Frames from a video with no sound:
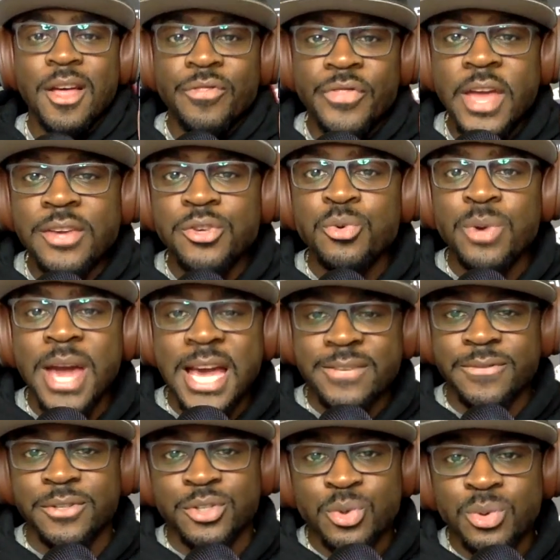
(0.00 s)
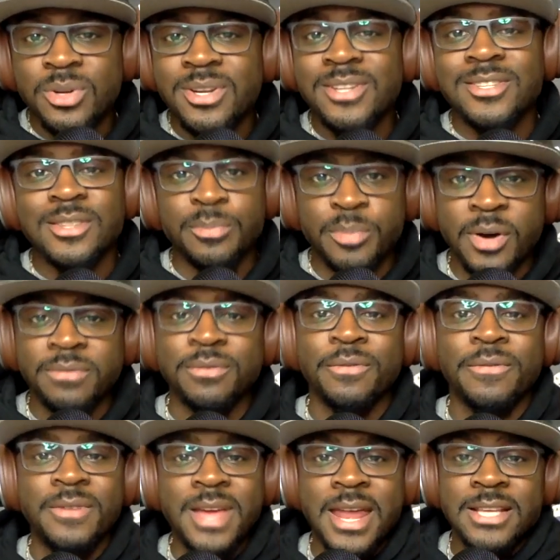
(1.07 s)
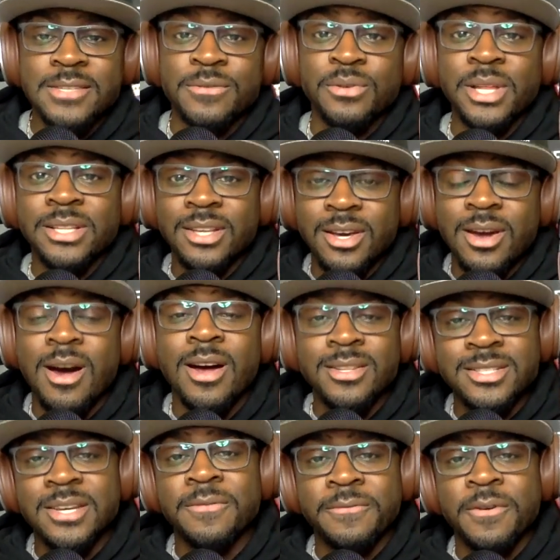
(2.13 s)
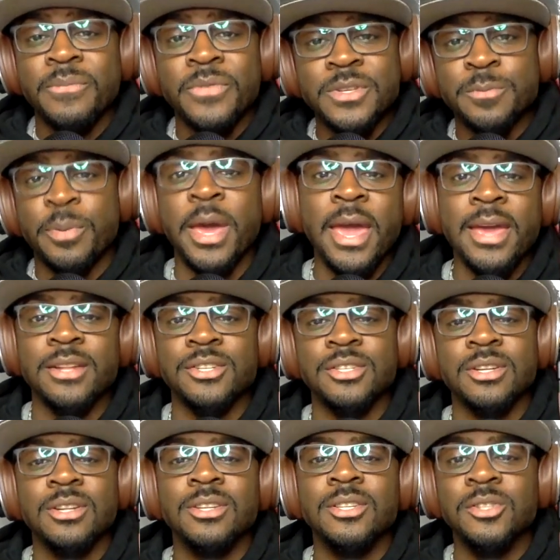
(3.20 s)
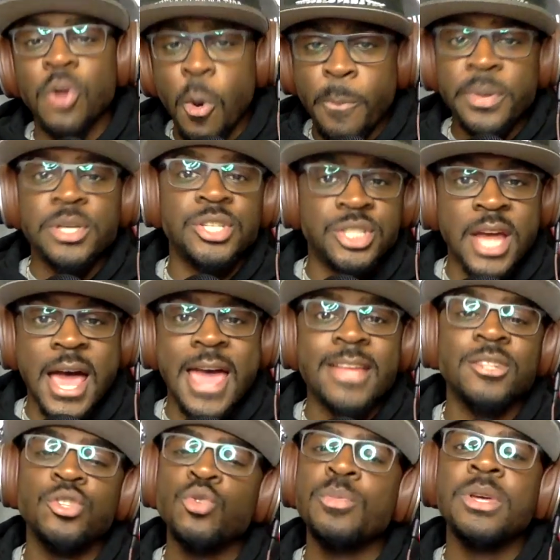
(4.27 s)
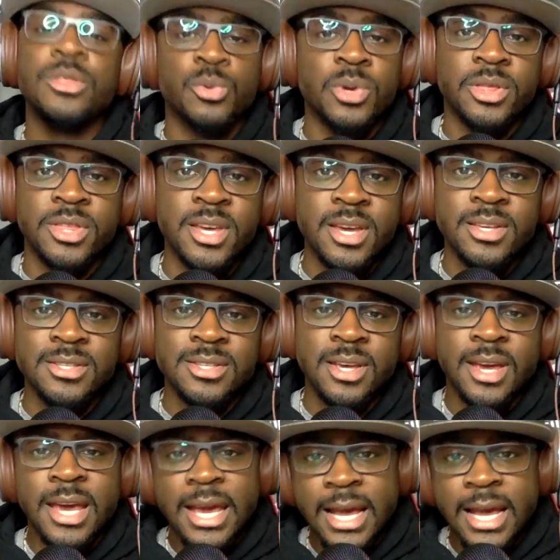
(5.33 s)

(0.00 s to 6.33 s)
Thank you guys for tuning in to the Buffalo Fanatics. If you like the content from this page, don't be shy. Do me three things.